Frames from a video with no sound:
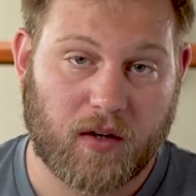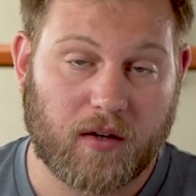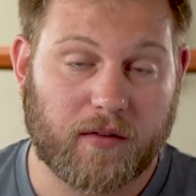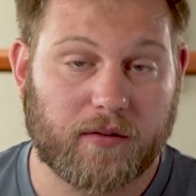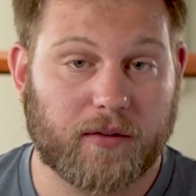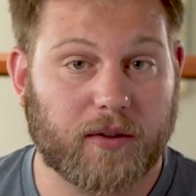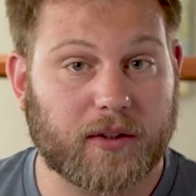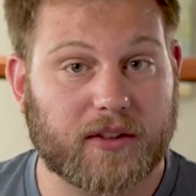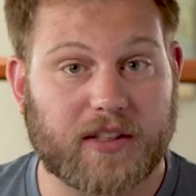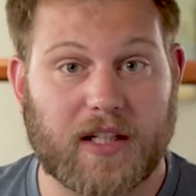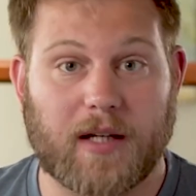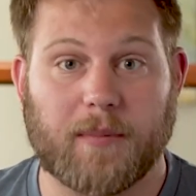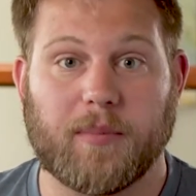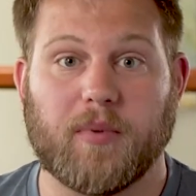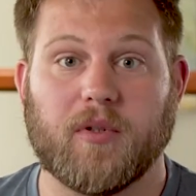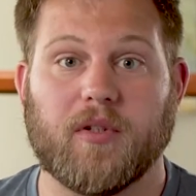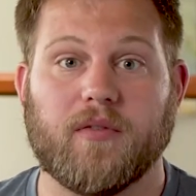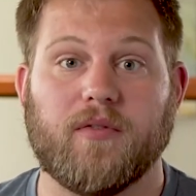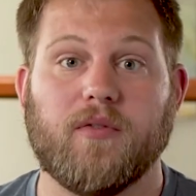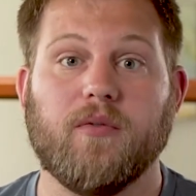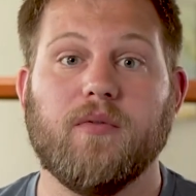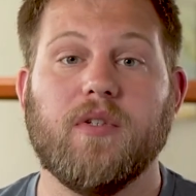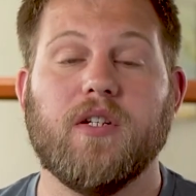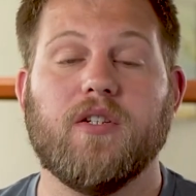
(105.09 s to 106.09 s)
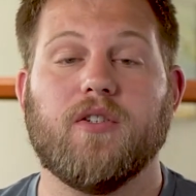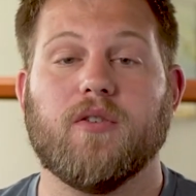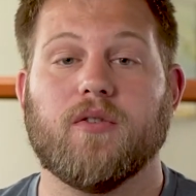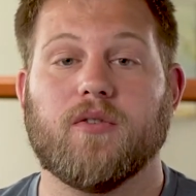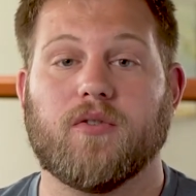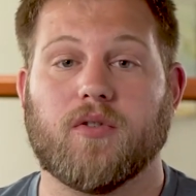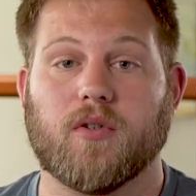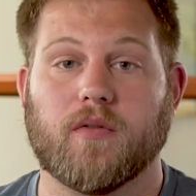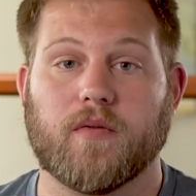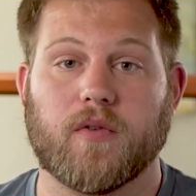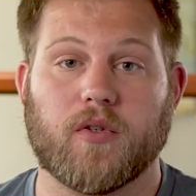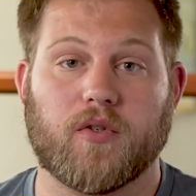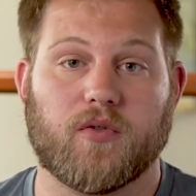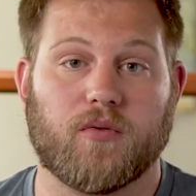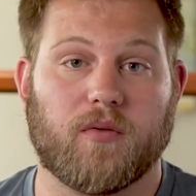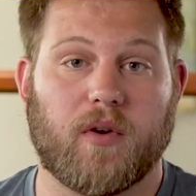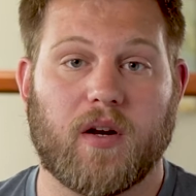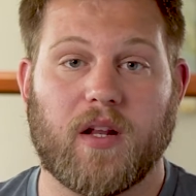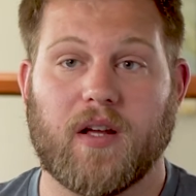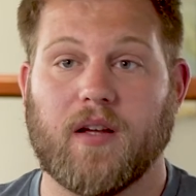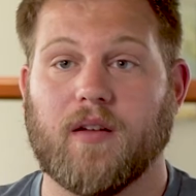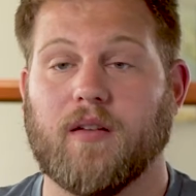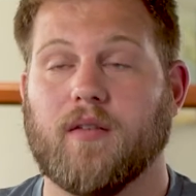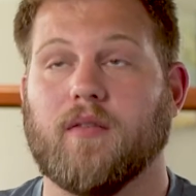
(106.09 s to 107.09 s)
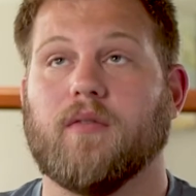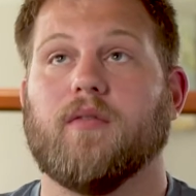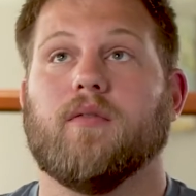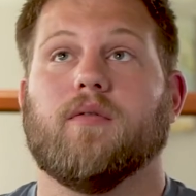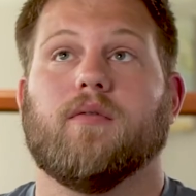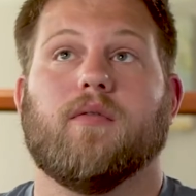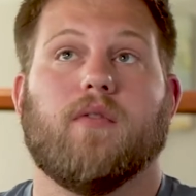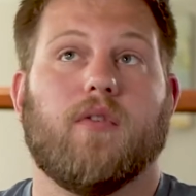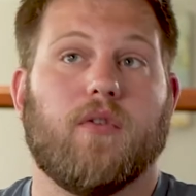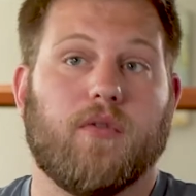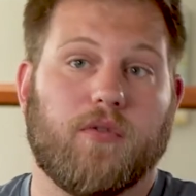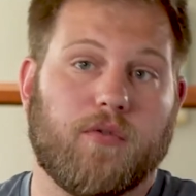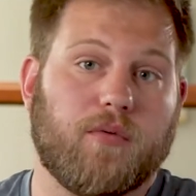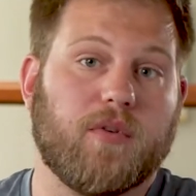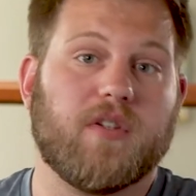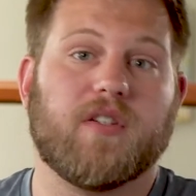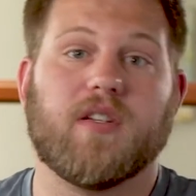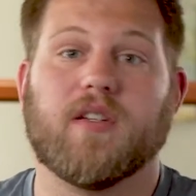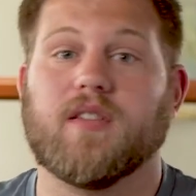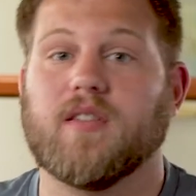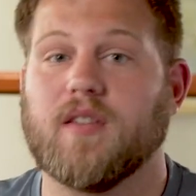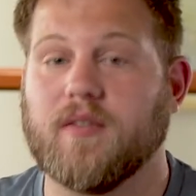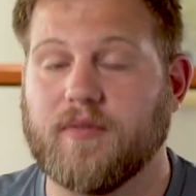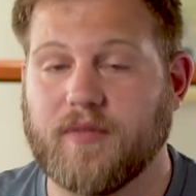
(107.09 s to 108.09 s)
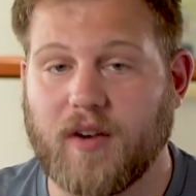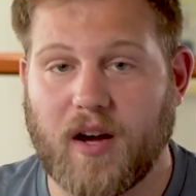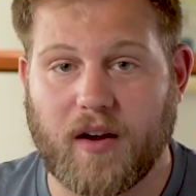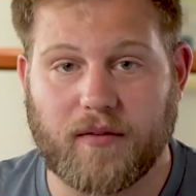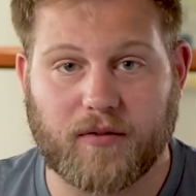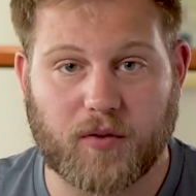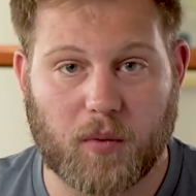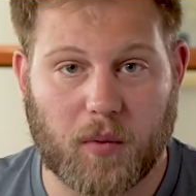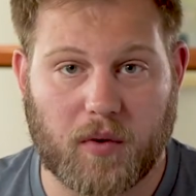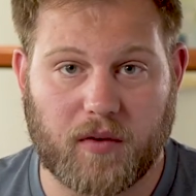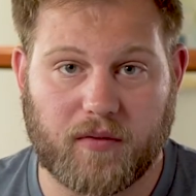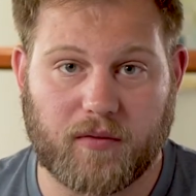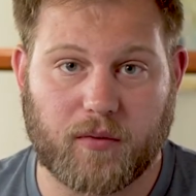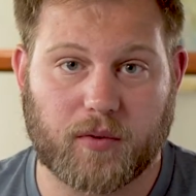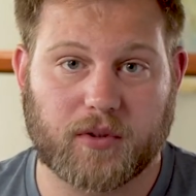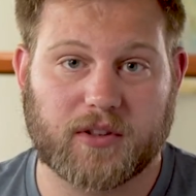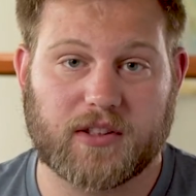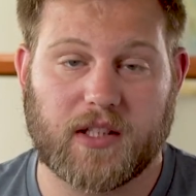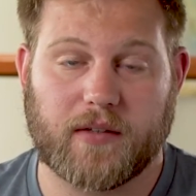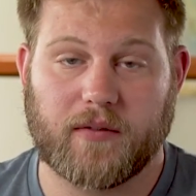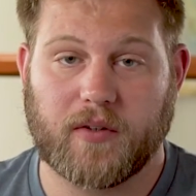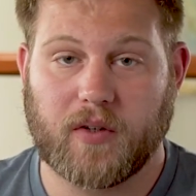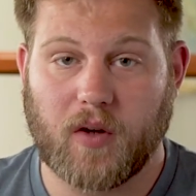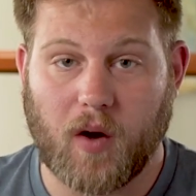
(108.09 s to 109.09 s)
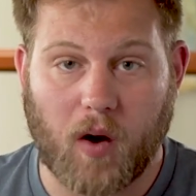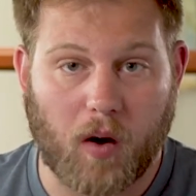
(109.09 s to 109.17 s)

For example, if you need your servers running 365, 24/7,